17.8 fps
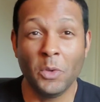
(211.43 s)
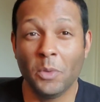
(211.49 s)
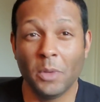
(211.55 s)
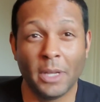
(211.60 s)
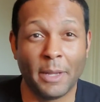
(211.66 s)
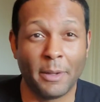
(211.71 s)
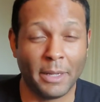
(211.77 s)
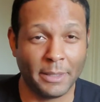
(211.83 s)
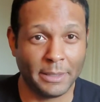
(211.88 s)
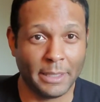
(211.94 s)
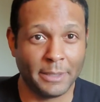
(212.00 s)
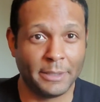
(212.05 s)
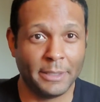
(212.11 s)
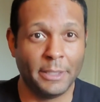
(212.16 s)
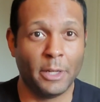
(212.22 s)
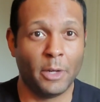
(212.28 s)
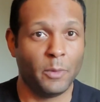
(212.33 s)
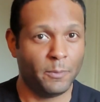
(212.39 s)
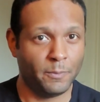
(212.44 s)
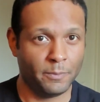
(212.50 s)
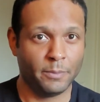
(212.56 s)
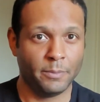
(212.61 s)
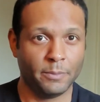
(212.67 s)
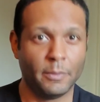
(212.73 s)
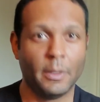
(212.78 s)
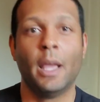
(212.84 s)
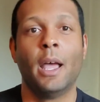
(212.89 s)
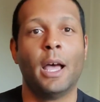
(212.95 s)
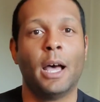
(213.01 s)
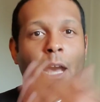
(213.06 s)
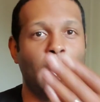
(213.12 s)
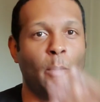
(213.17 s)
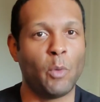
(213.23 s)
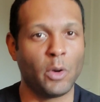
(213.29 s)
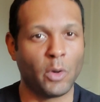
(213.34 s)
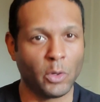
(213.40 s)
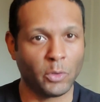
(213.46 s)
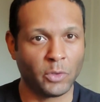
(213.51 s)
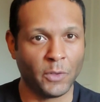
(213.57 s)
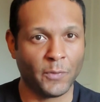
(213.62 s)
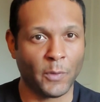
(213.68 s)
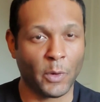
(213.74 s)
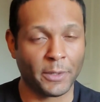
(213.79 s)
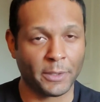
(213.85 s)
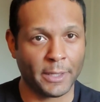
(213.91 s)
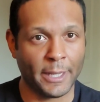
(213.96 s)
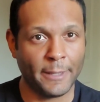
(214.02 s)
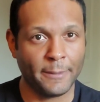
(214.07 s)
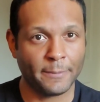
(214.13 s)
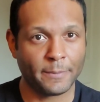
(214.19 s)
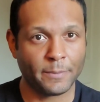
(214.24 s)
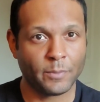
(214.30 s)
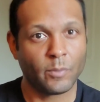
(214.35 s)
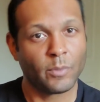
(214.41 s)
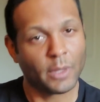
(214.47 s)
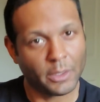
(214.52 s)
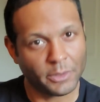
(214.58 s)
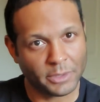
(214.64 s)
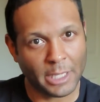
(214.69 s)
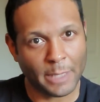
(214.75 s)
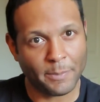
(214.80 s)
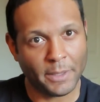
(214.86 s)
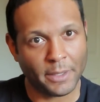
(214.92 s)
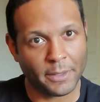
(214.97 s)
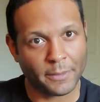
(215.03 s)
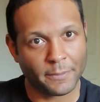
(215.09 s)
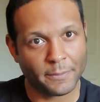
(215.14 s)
I won't go too far into that. I'll stop there.